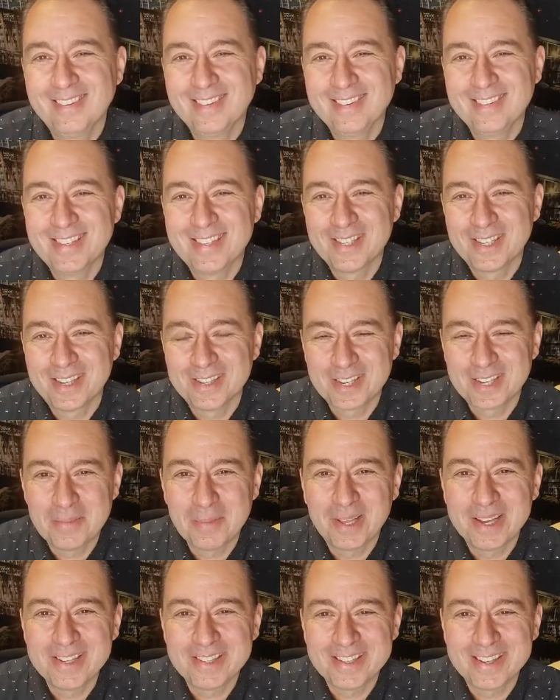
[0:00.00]
Just because I'm
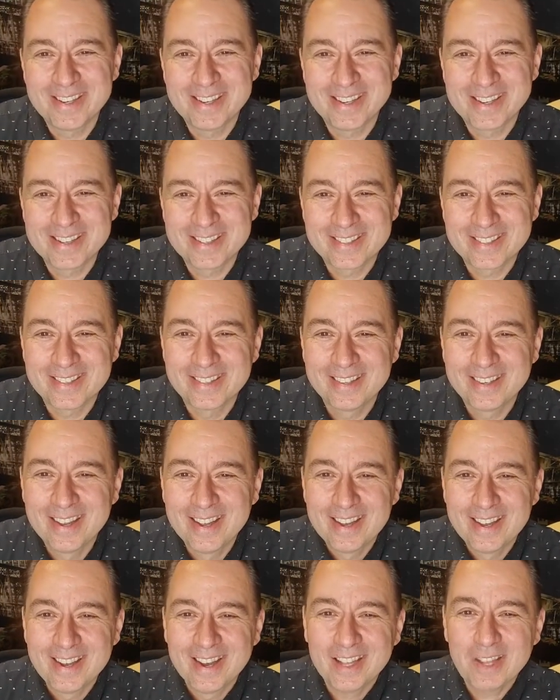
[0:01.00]
lazy, I guess.
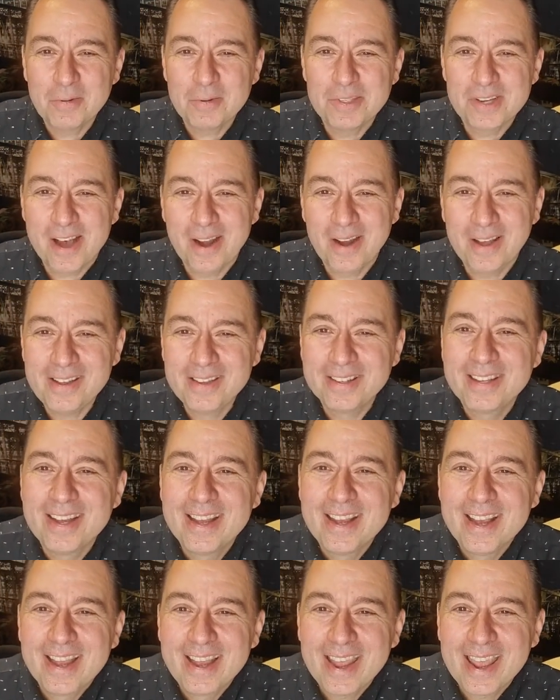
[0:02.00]
Hello, Donna.
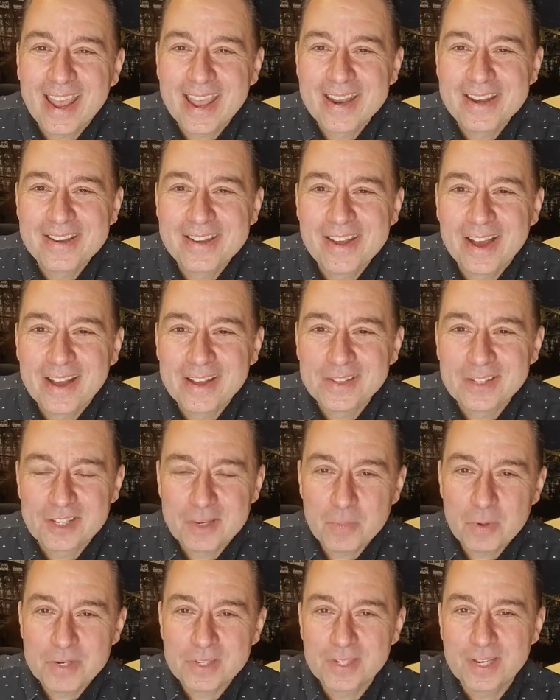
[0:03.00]
And
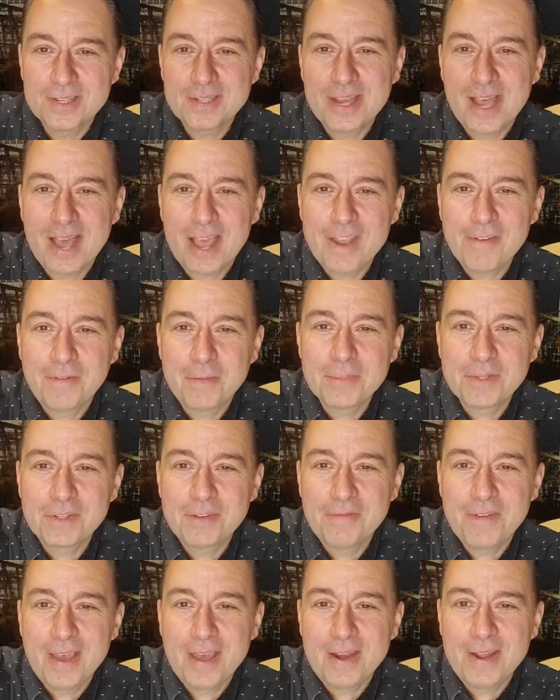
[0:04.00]
someone says hi from
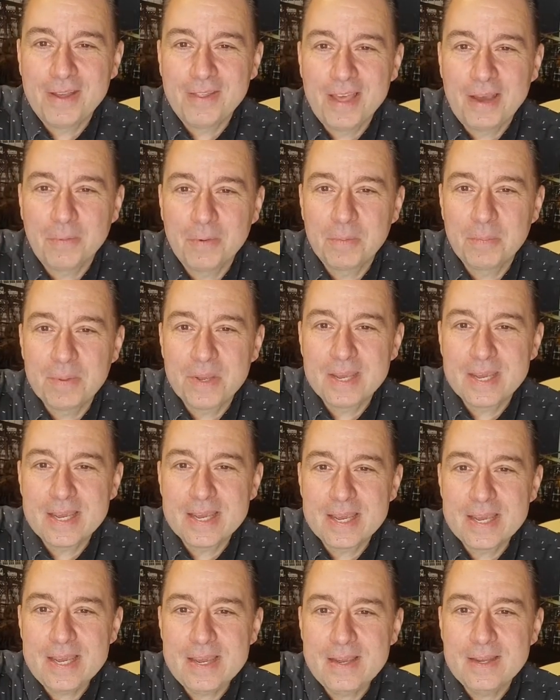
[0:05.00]
Savannah. That would
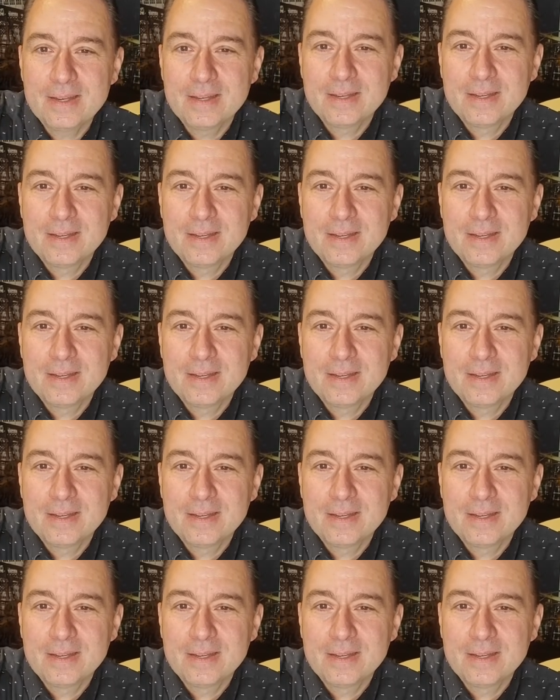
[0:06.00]
be